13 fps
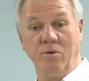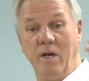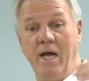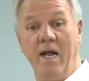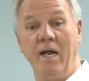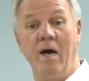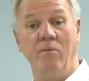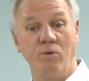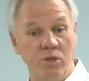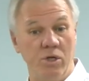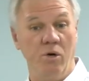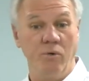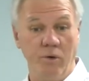to a land I will
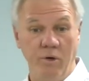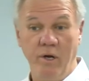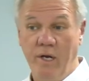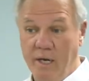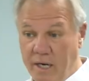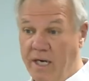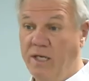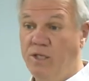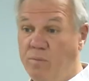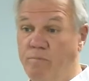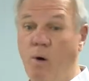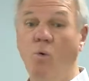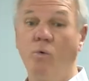show you. He
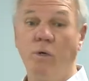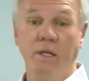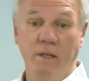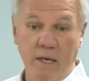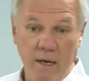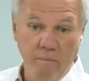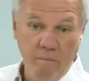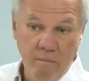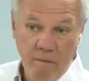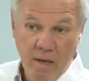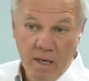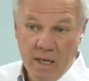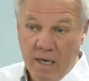spoke to them.
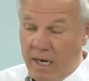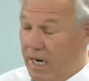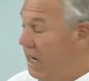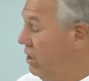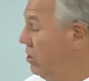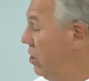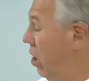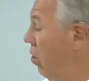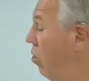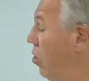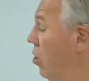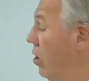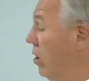And
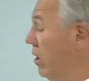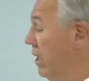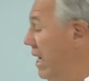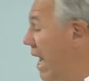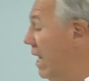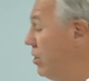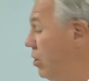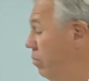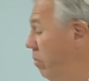so God